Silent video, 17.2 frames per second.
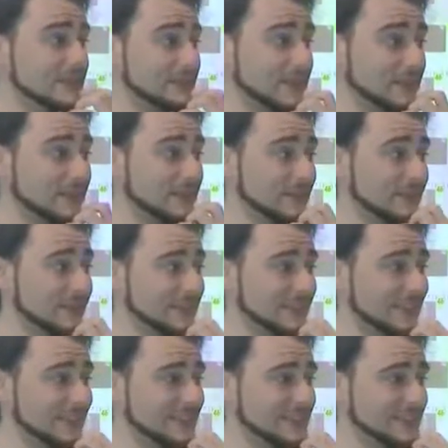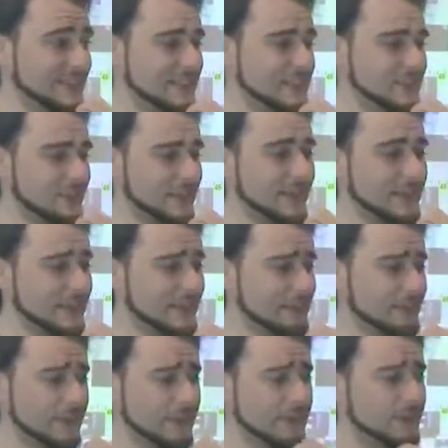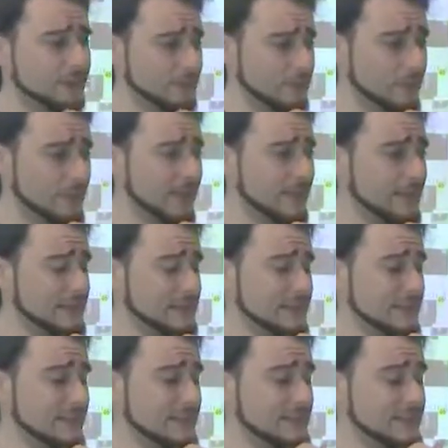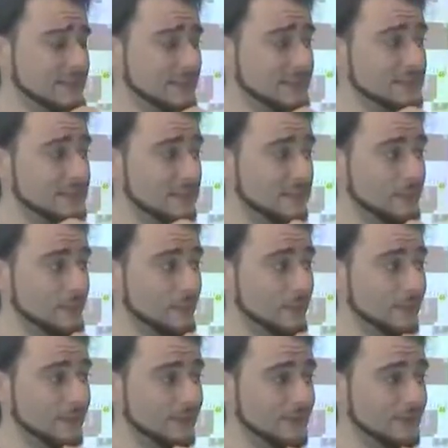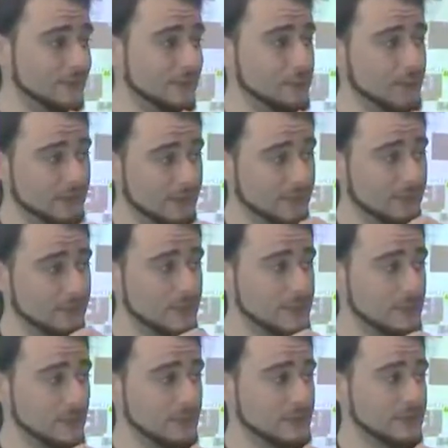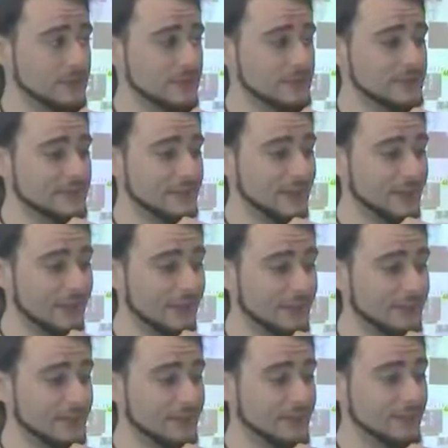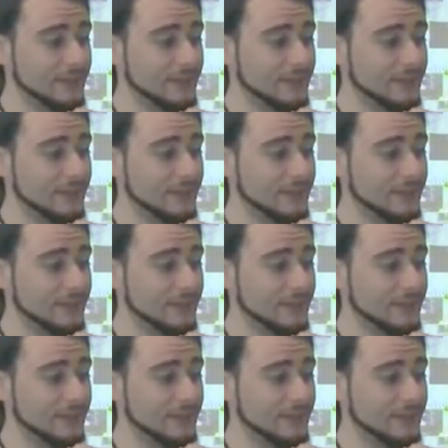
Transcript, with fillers: So it's, it's very difficult to manage such a system with limited resources and